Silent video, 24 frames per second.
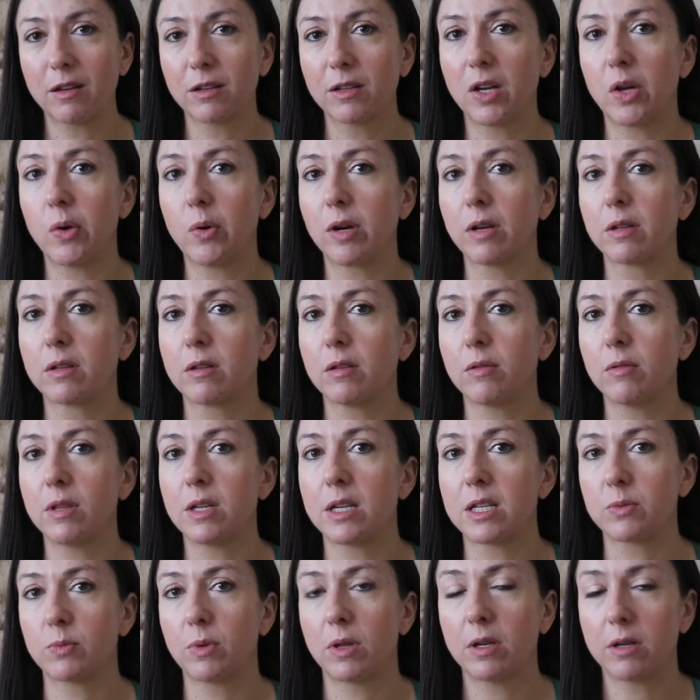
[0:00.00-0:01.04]
are going through
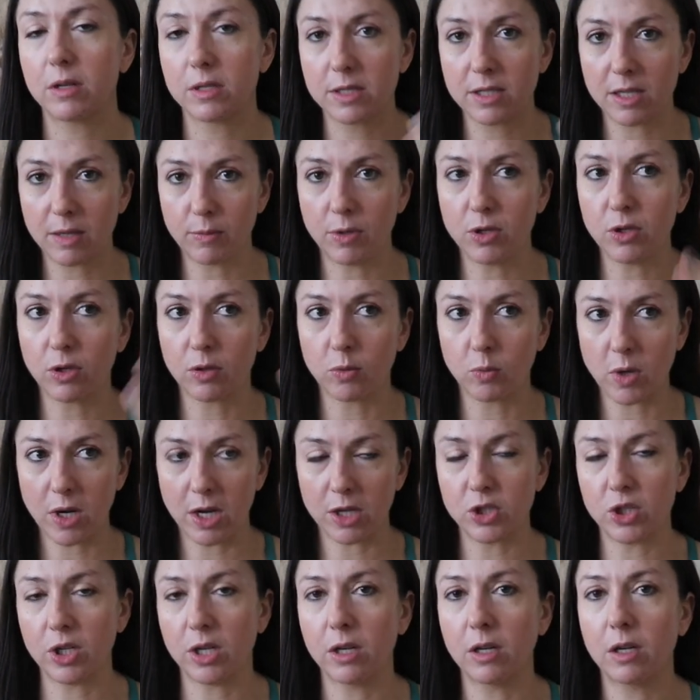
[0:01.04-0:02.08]
this, whether it's someone you're
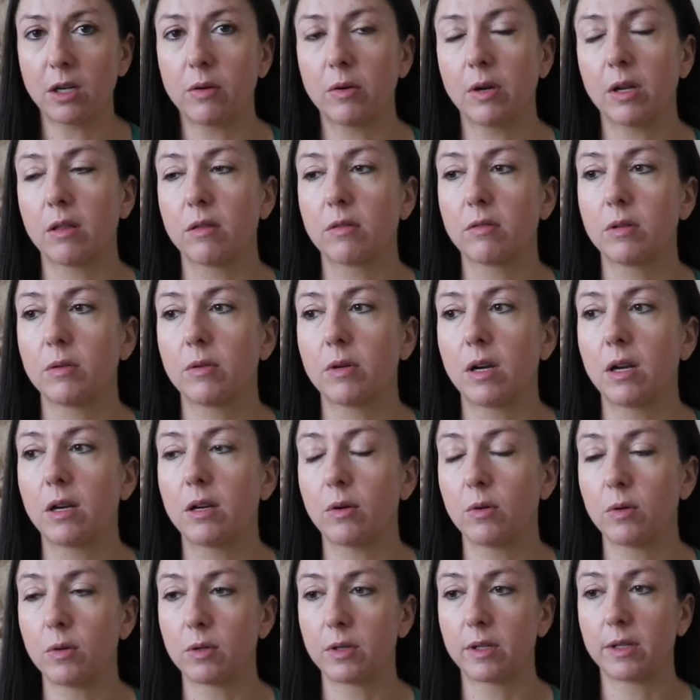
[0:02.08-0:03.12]
watching going through
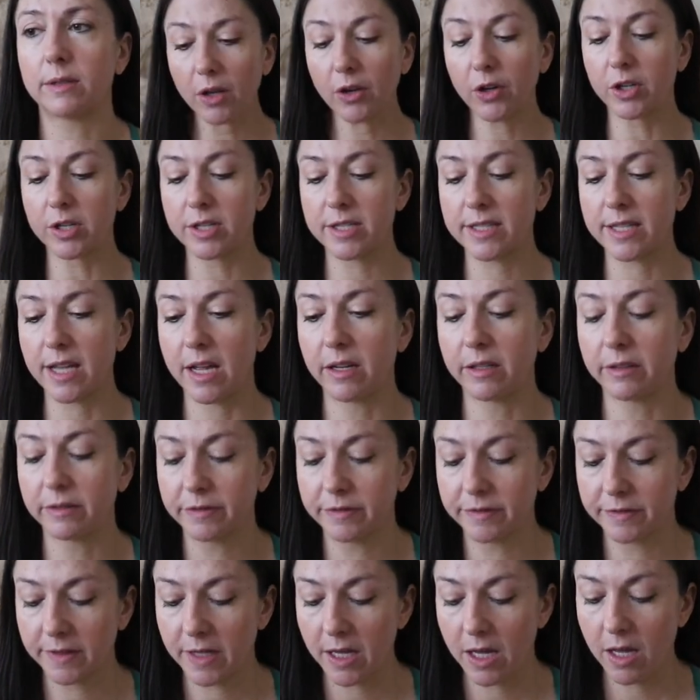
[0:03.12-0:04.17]
it or
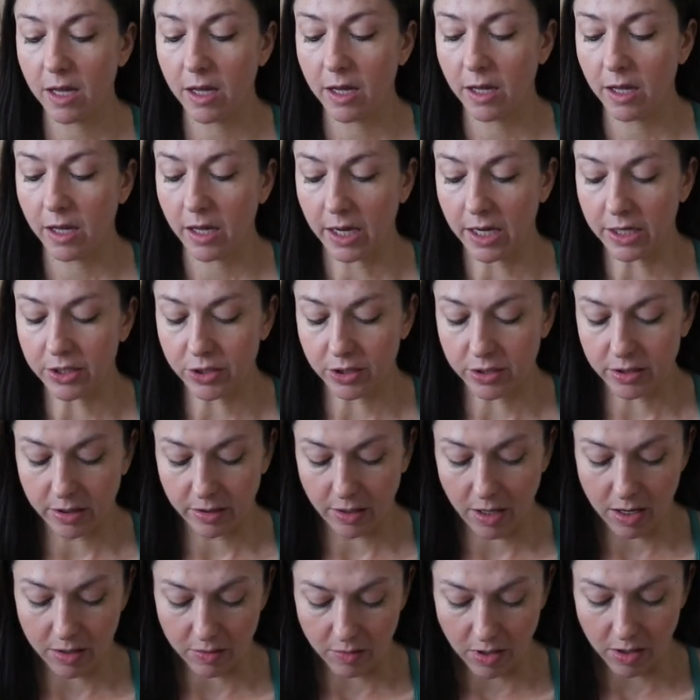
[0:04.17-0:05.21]
yourself. I do know
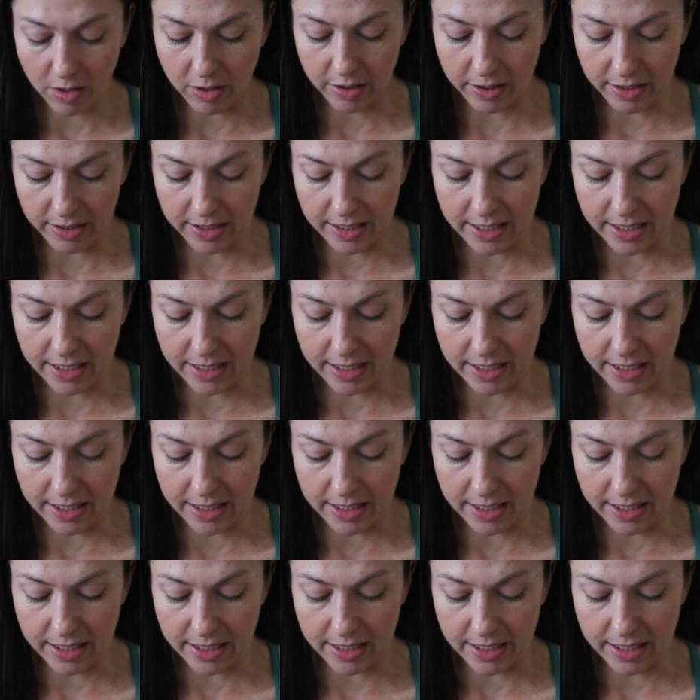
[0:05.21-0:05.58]
how hard it